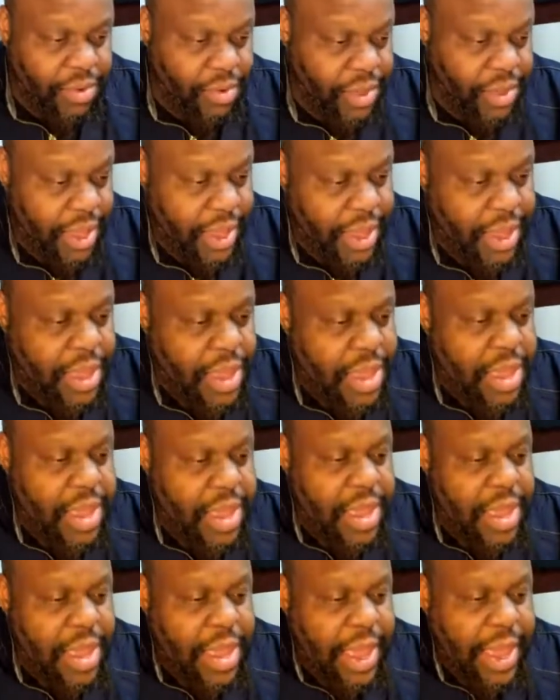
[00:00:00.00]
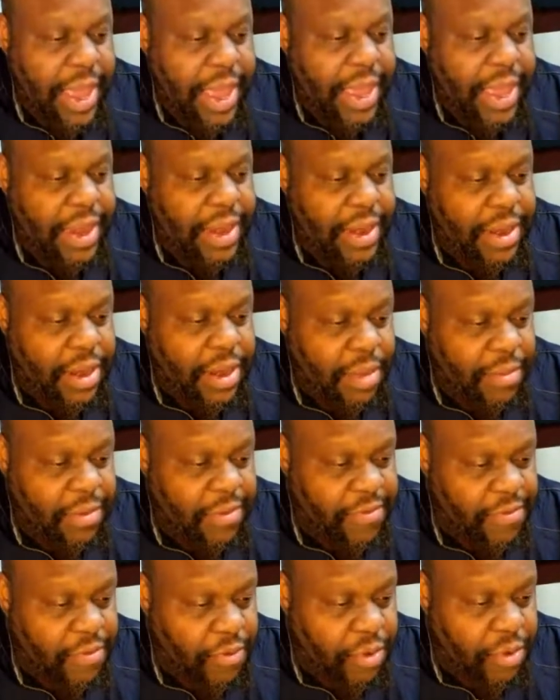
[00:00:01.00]
Okay. And number
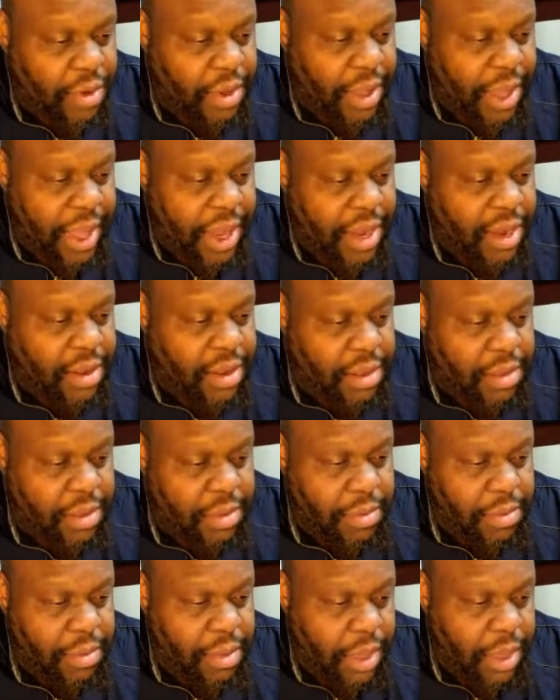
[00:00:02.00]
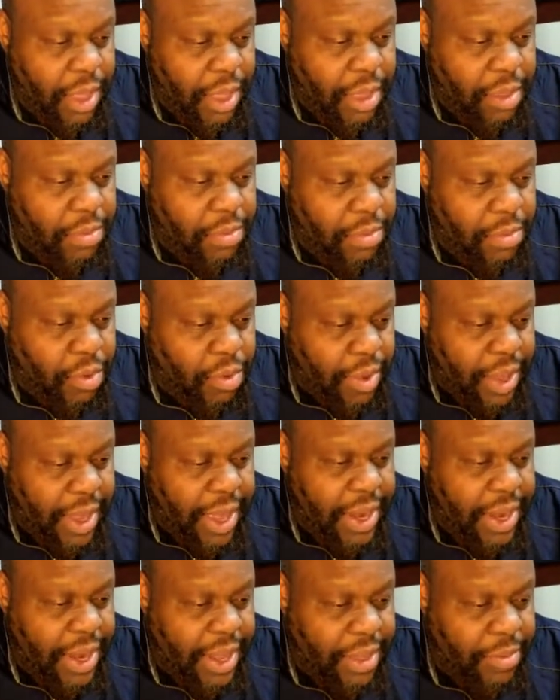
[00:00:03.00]
four, al
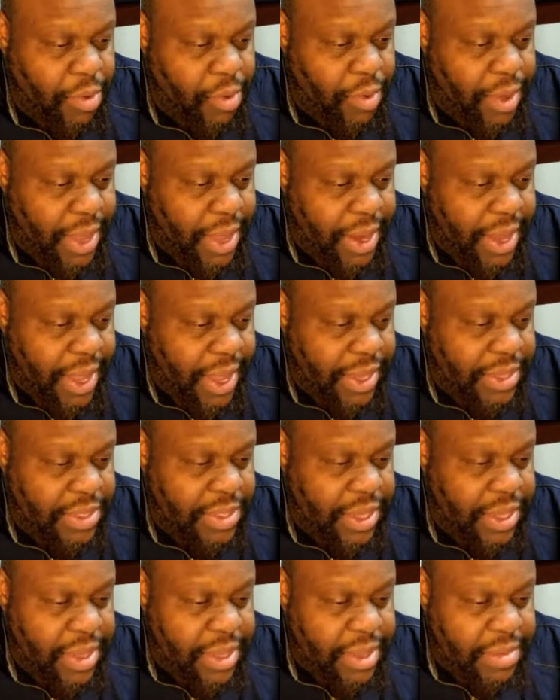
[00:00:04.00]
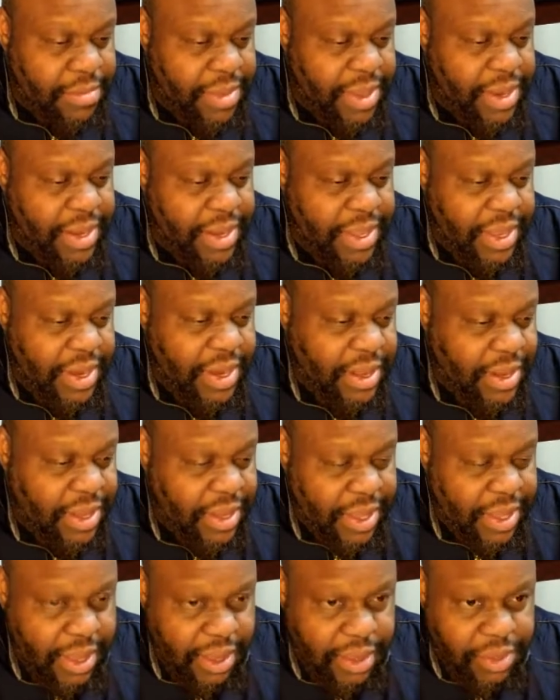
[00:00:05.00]
muwalat, meaning that
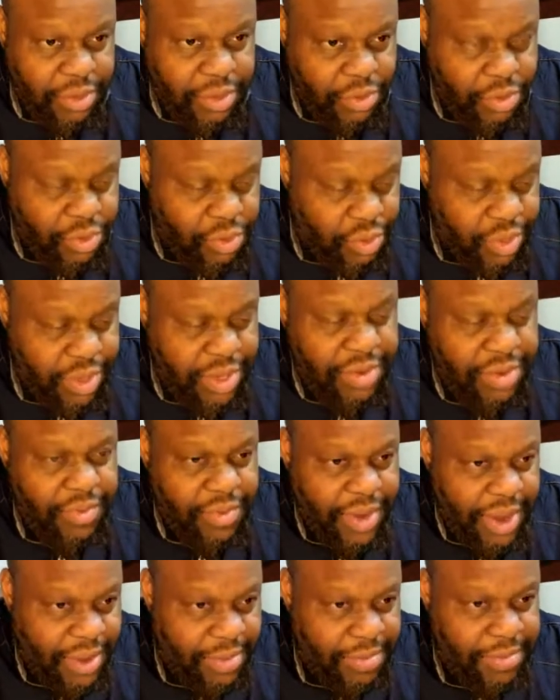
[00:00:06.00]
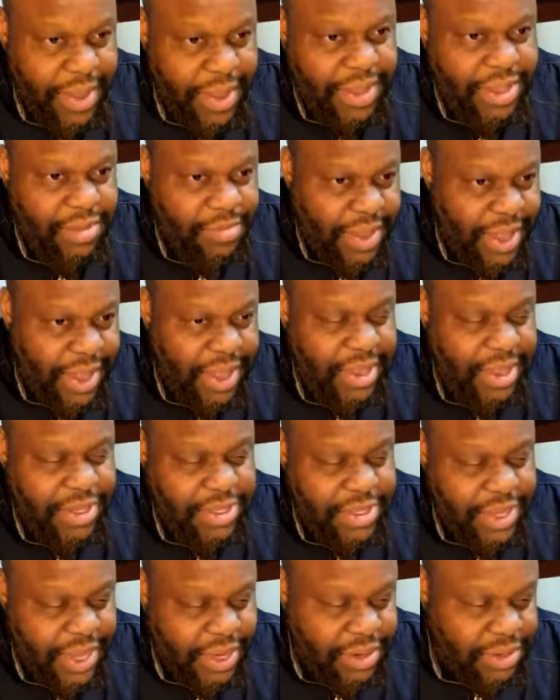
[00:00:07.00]
you do it right back to back.
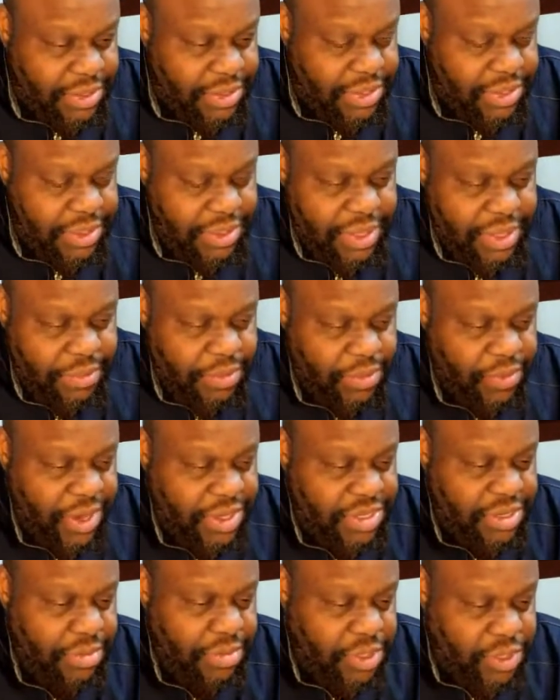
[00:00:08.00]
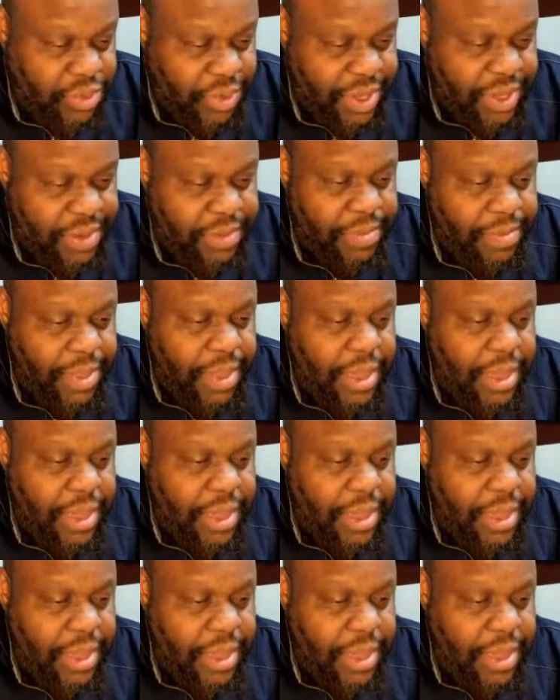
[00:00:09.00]
It's not separation between.